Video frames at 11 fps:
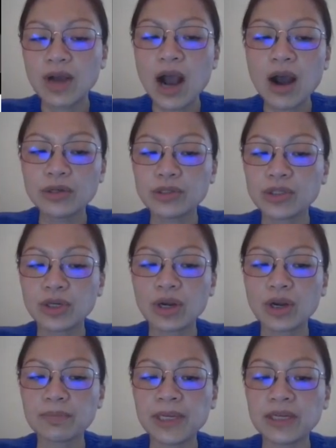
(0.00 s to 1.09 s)
how you should
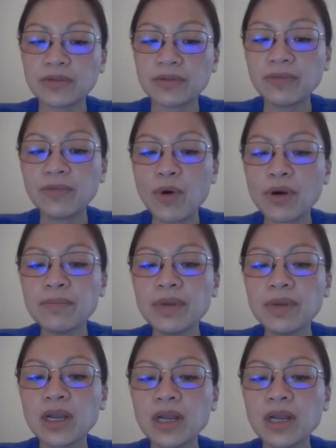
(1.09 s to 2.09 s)
complete the form.